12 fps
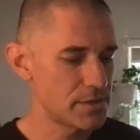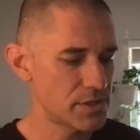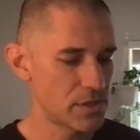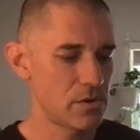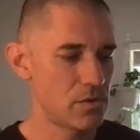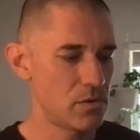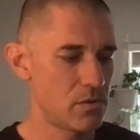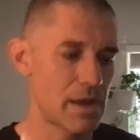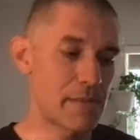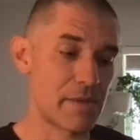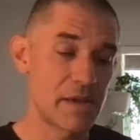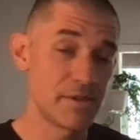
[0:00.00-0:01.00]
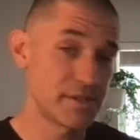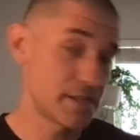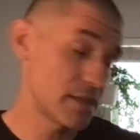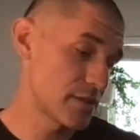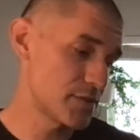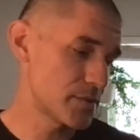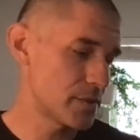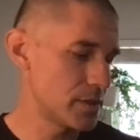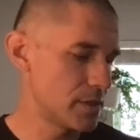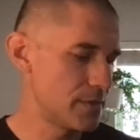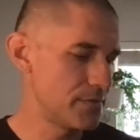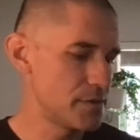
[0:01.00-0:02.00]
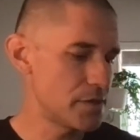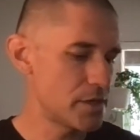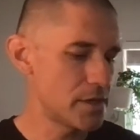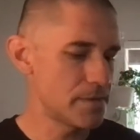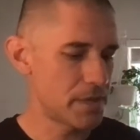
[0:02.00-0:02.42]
So I might be selling this one in the future.